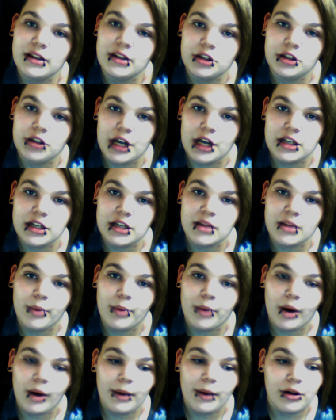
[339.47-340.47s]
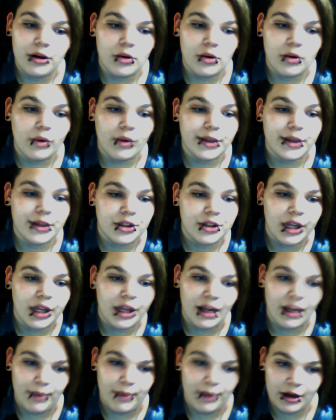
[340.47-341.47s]
to change the barbell you originally
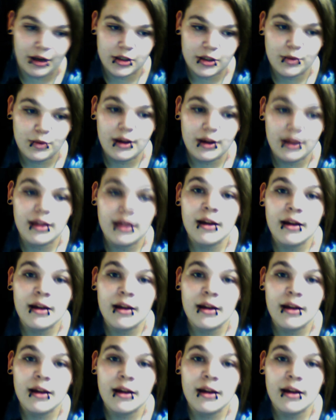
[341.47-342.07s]
get it pierced with.